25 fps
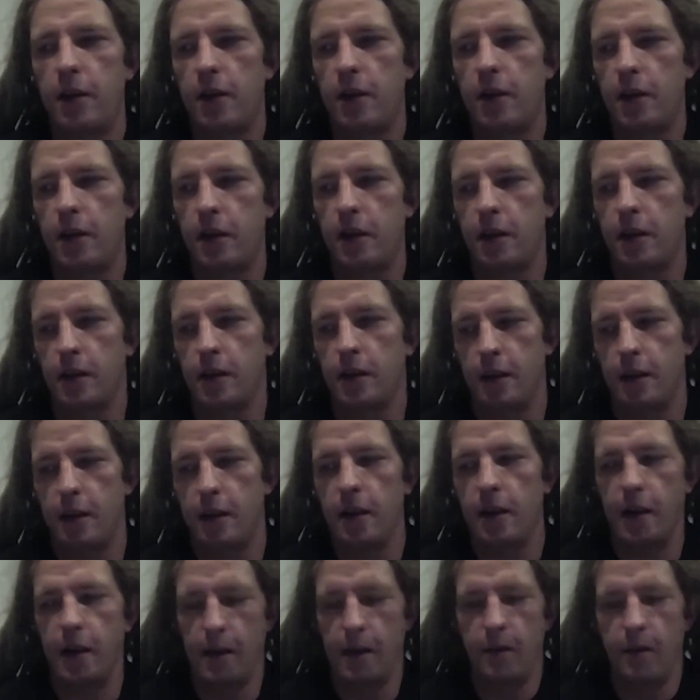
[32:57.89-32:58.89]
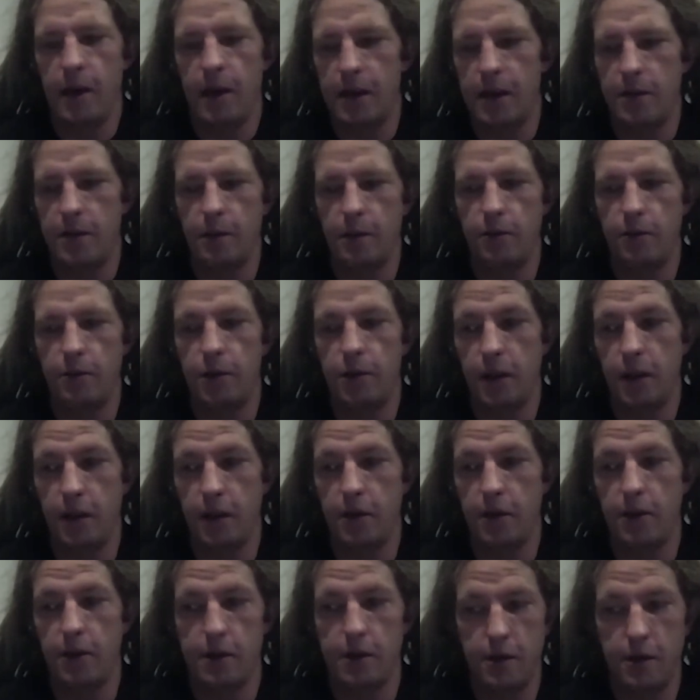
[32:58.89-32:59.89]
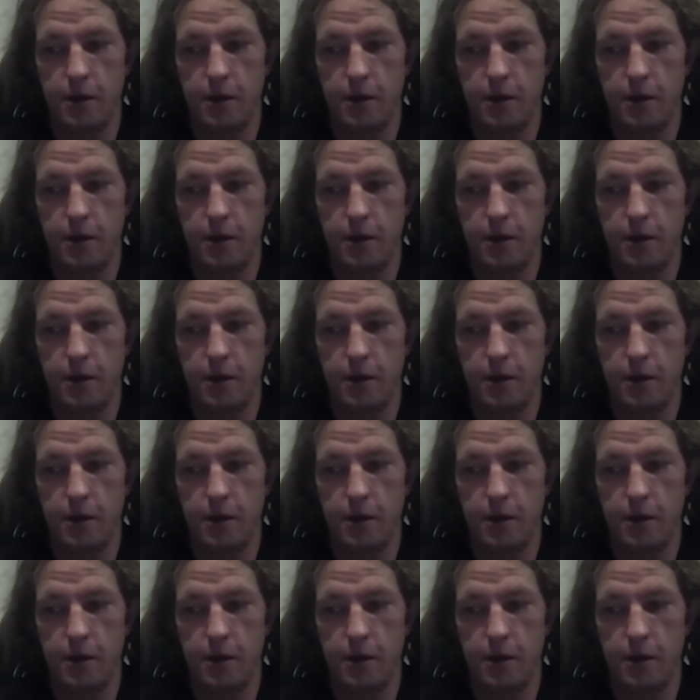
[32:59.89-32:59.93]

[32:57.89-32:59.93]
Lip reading: an investment product